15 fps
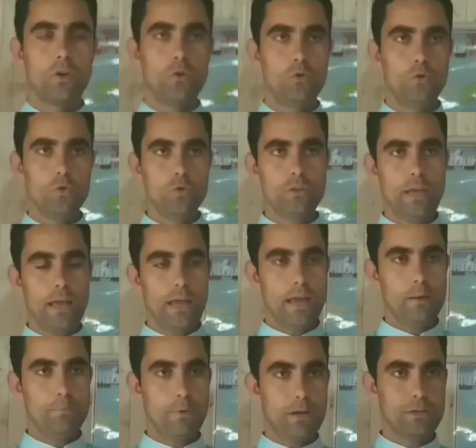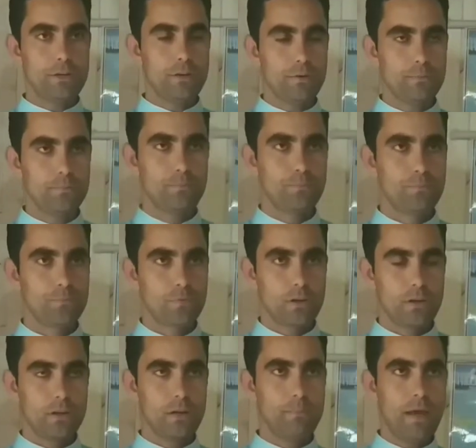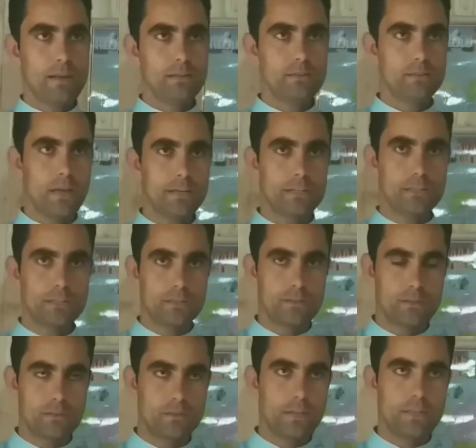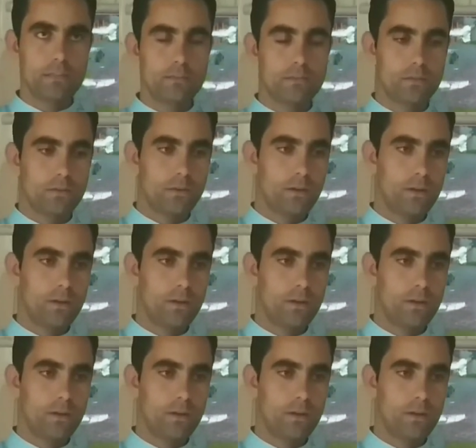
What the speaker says: You know, the air pressure remains at zenith